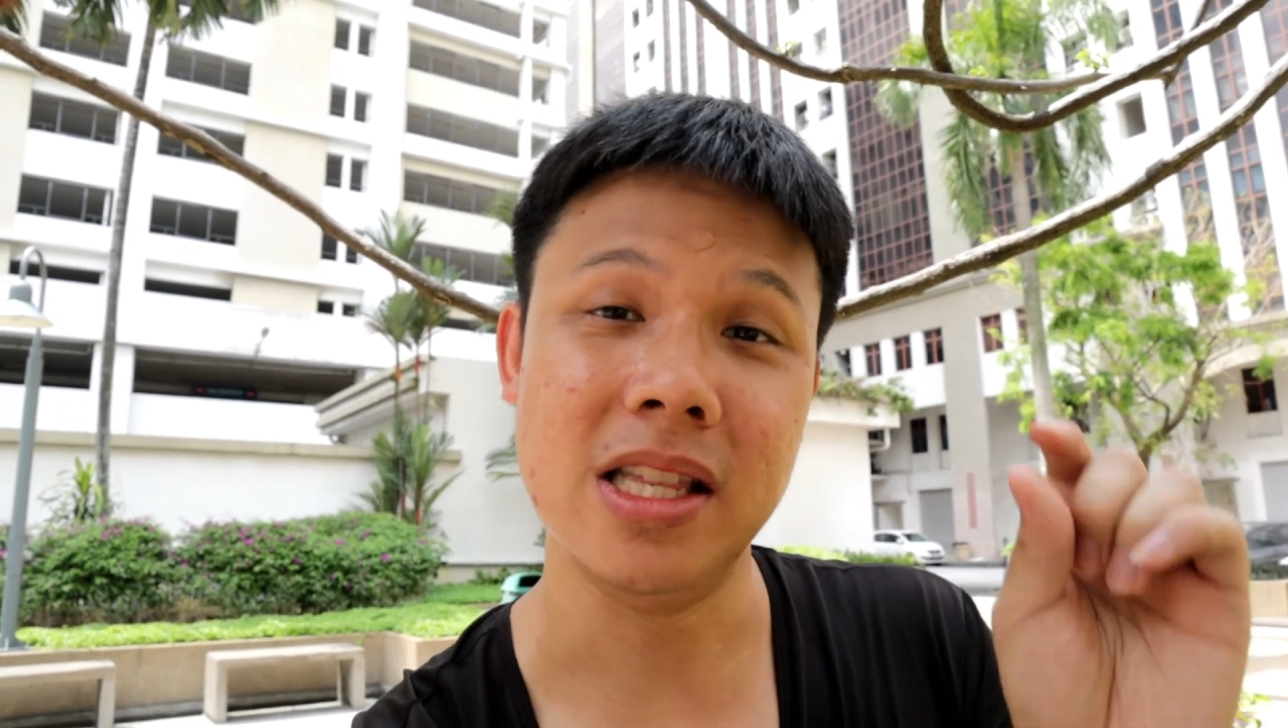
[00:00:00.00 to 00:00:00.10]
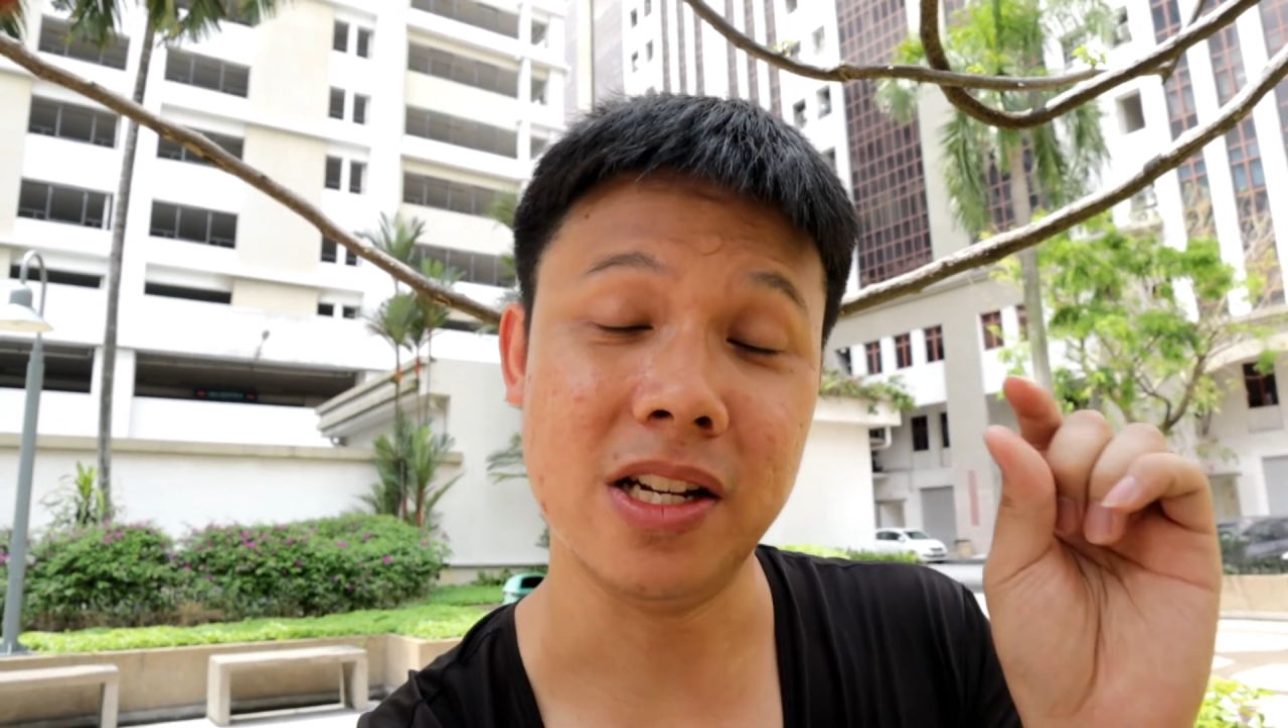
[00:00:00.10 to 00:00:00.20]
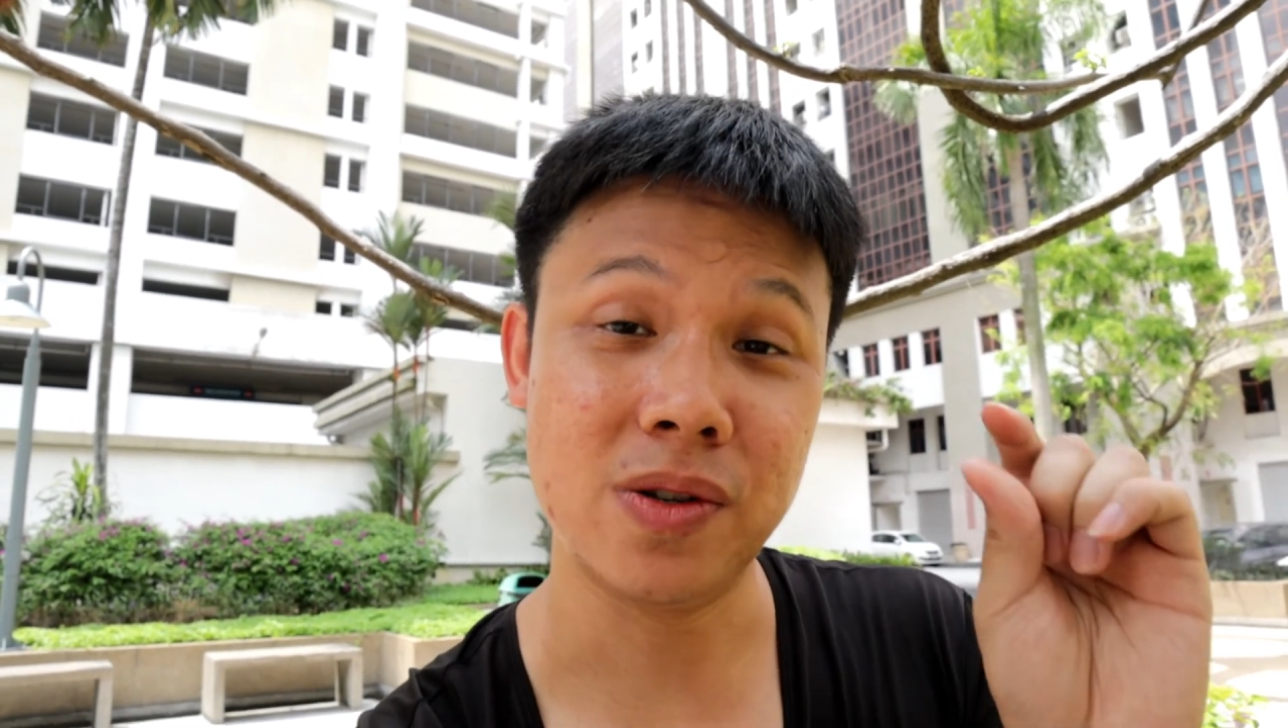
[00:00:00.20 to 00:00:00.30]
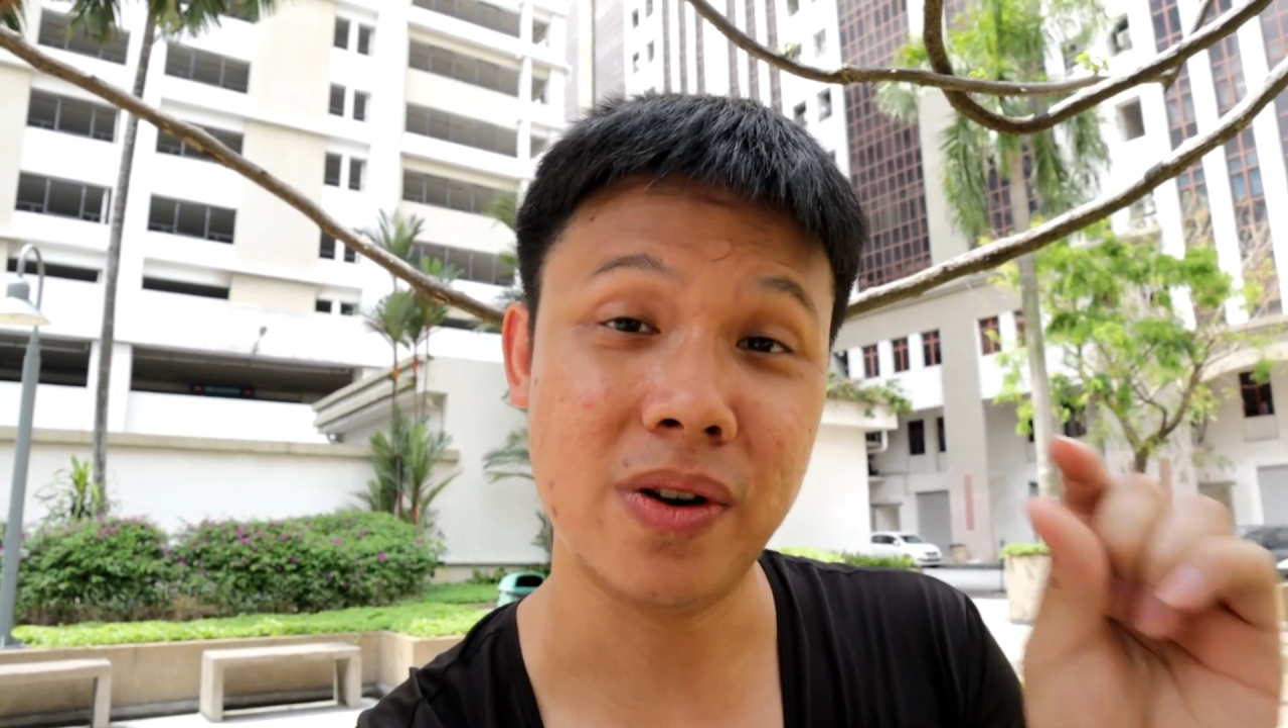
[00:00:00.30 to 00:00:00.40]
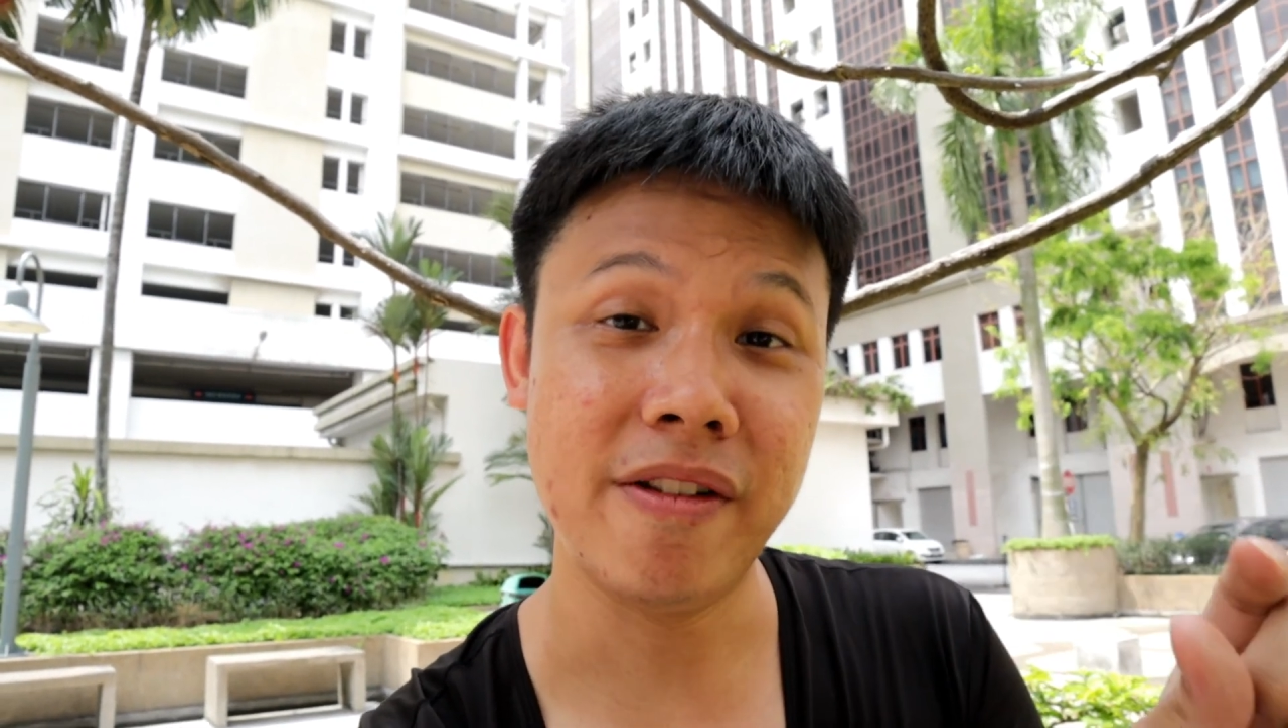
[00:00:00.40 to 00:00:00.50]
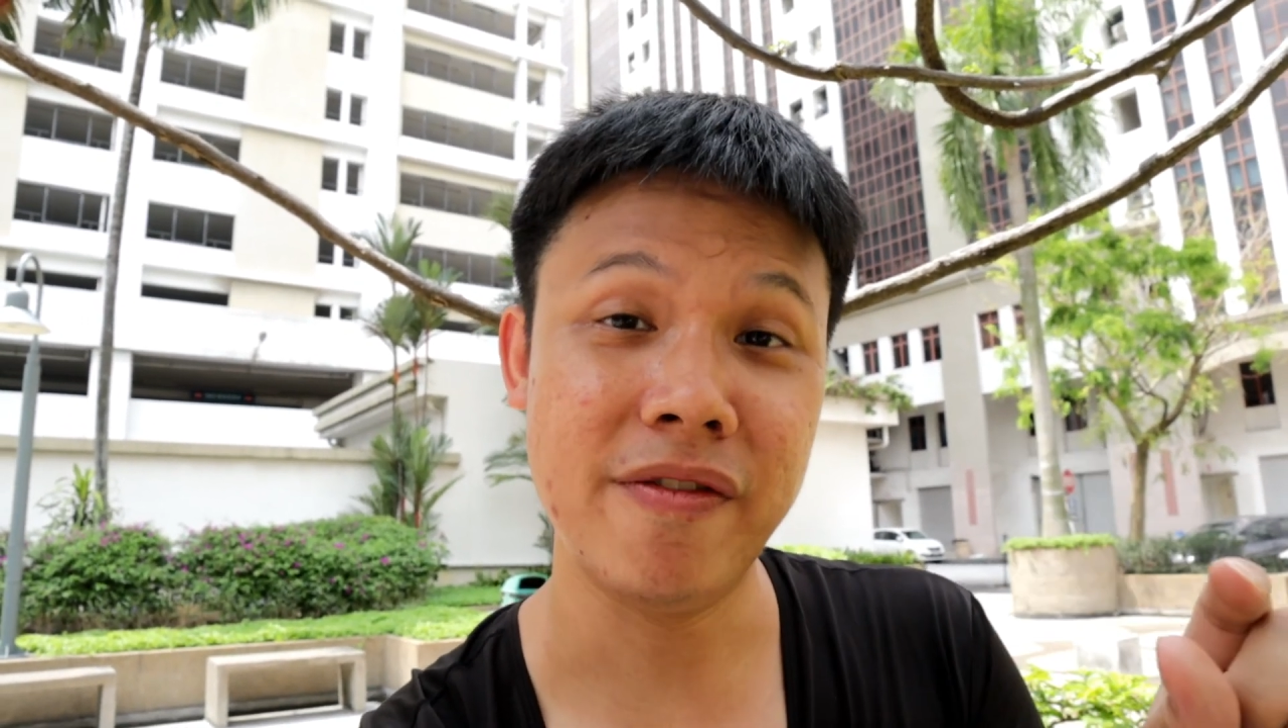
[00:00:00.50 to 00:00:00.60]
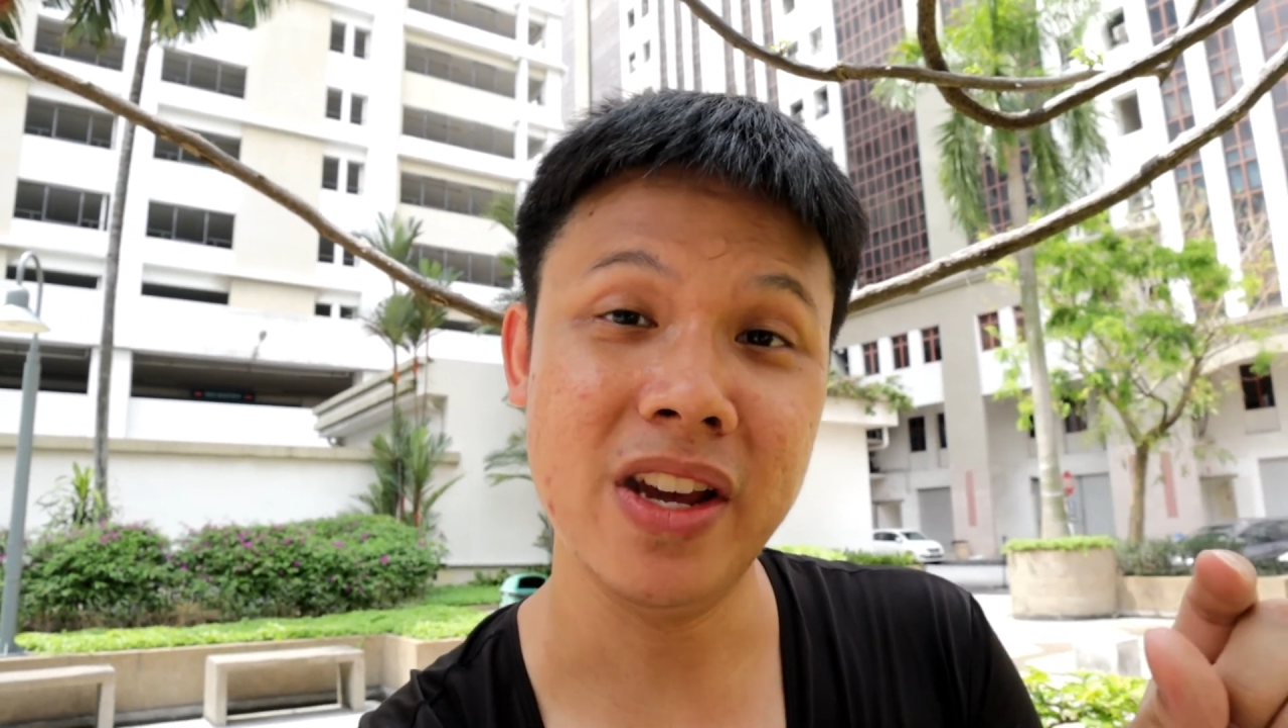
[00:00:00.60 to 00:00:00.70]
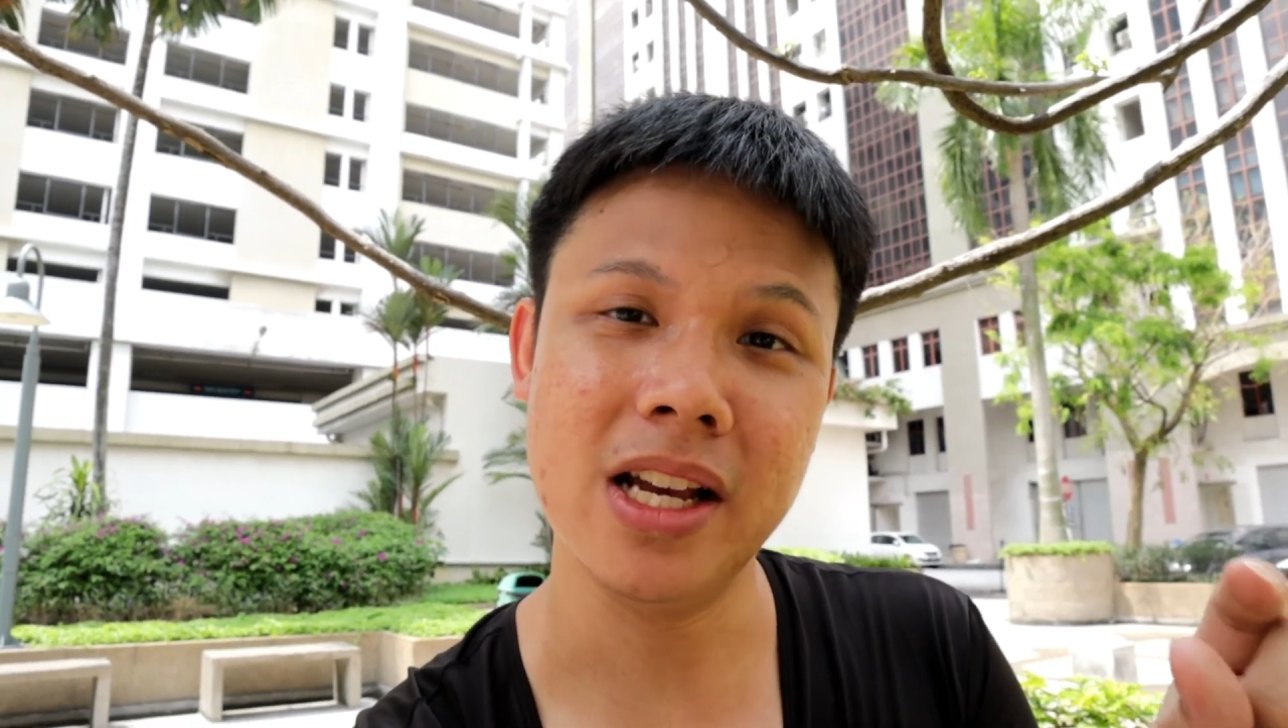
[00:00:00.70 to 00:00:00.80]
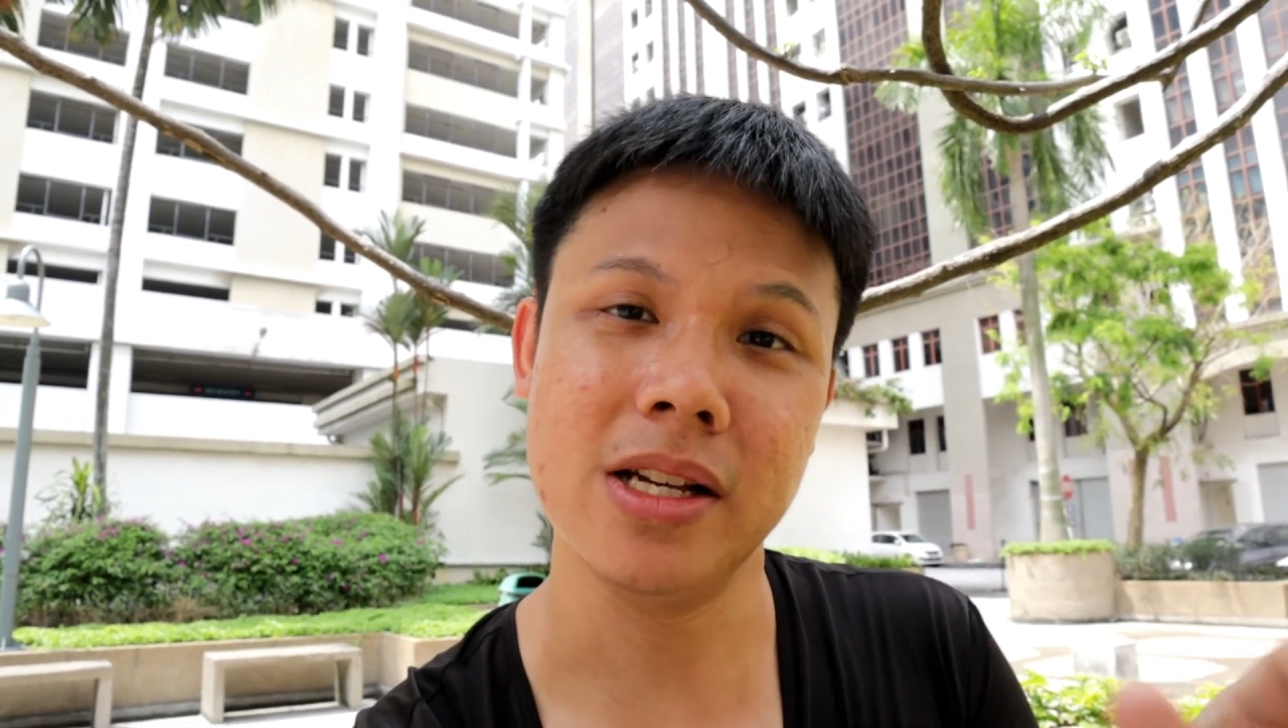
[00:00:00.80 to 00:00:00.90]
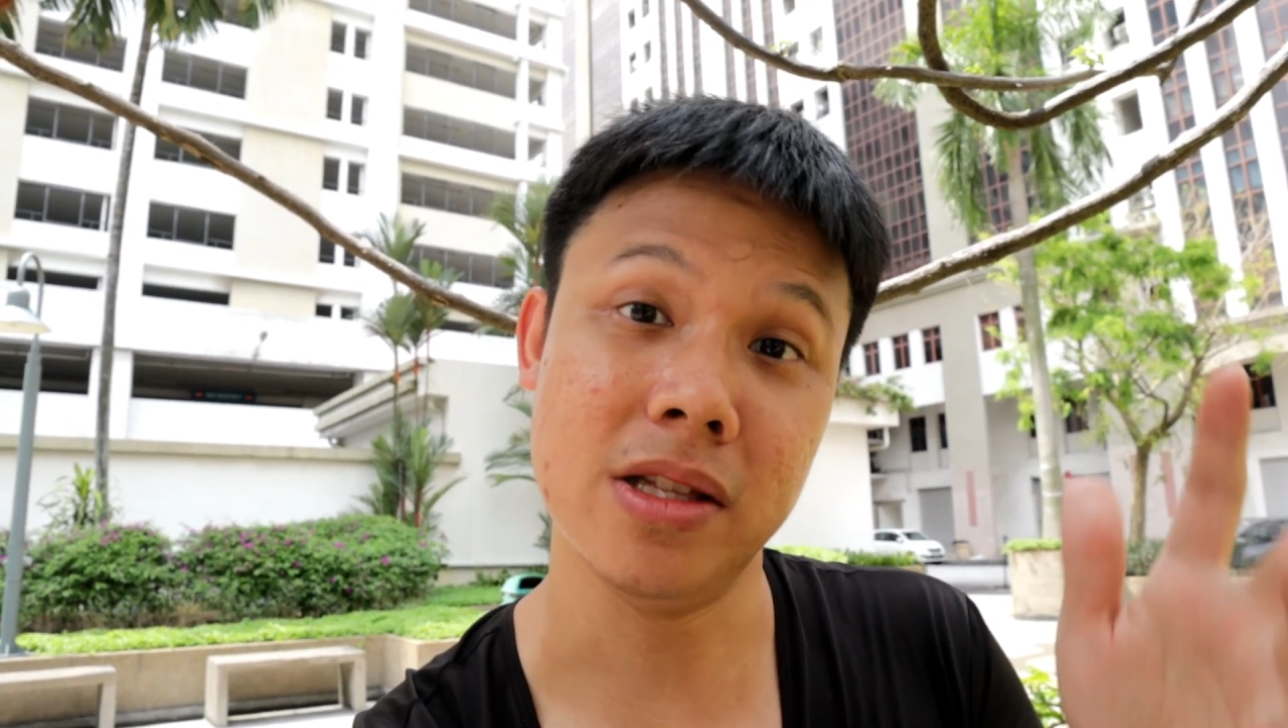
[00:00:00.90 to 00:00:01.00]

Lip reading: the traffic,